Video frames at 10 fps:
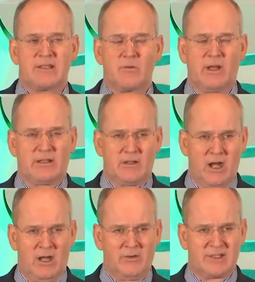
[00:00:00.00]
is what
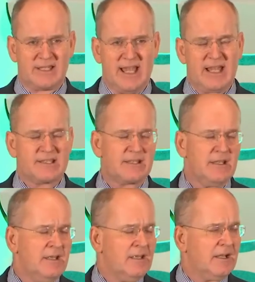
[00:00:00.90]
Congress asked
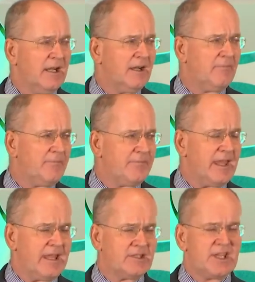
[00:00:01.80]

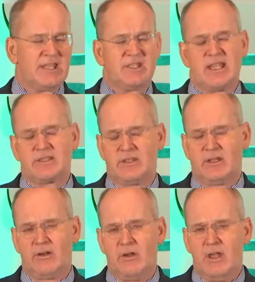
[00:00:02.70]
HHS to
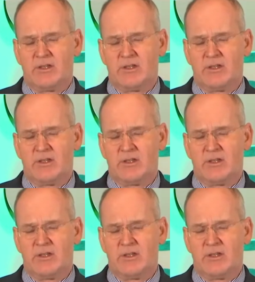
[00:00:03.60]
do.